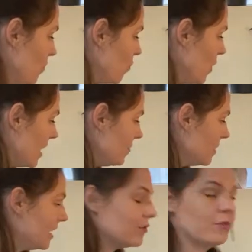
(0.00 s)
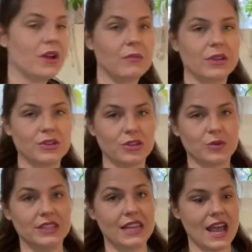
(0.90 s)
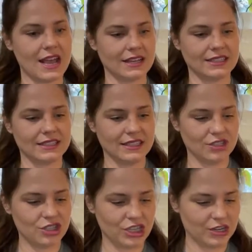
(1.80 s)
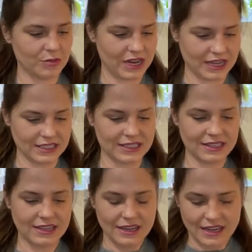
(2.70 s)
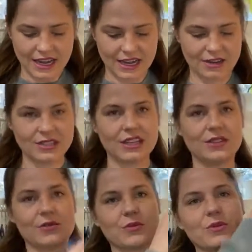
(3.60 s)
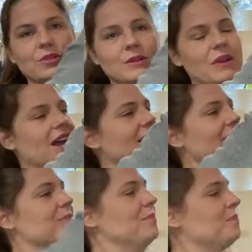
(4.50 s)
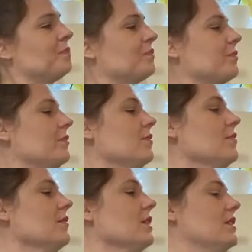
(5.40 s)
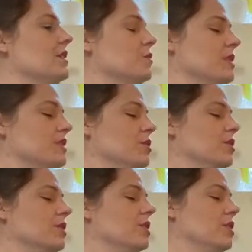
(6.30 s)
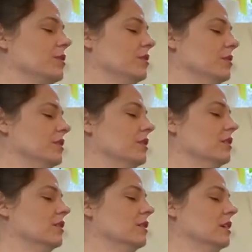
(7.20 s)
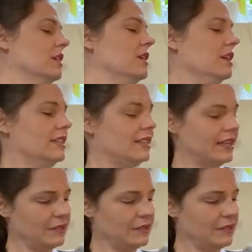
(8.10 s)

one Banana Republic new with tags, chino pants. Okay, here's another rolled up item. This one is Uniqlo, a size